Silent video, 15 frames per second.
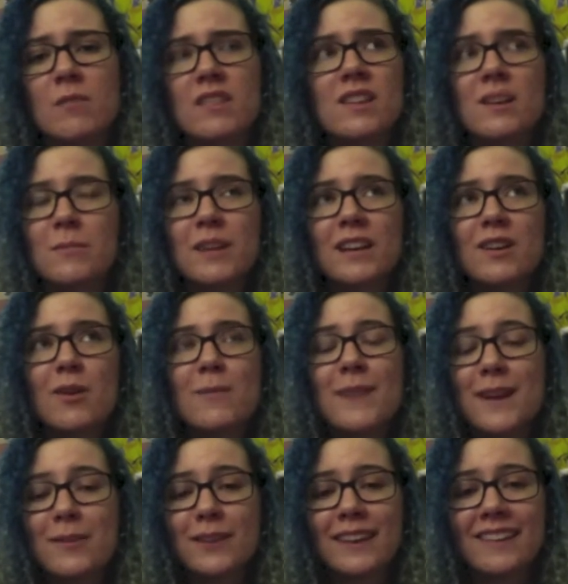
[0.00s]
And then I'm like, no, but
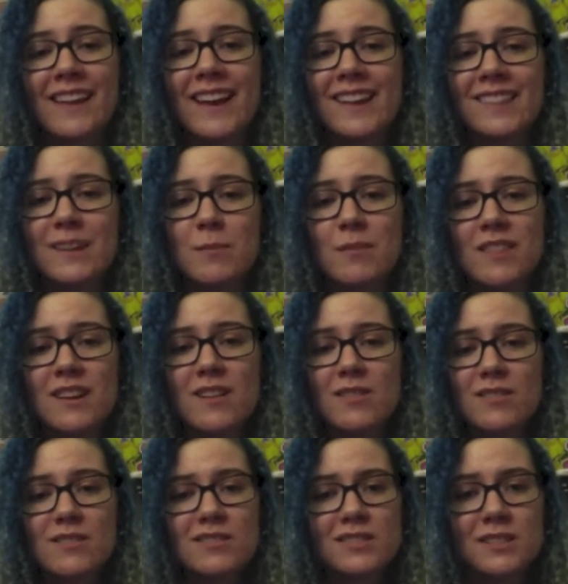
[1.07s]
I really like them and they don't
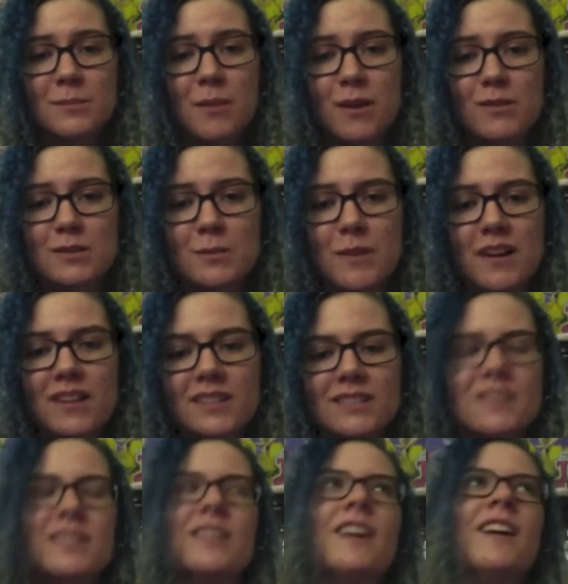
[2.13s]
usually post
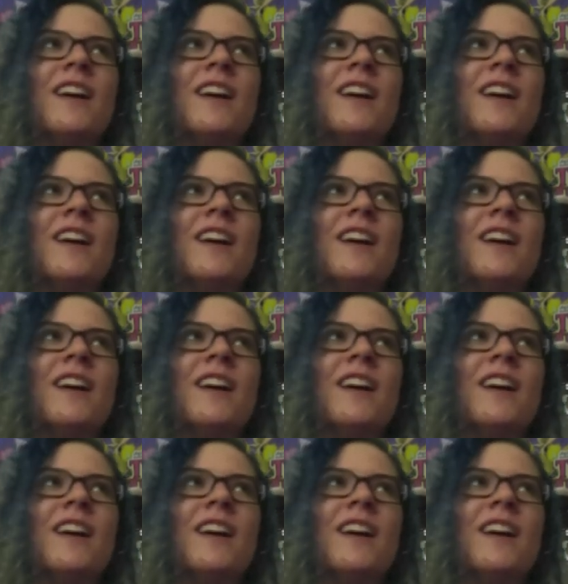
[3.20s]
bugs.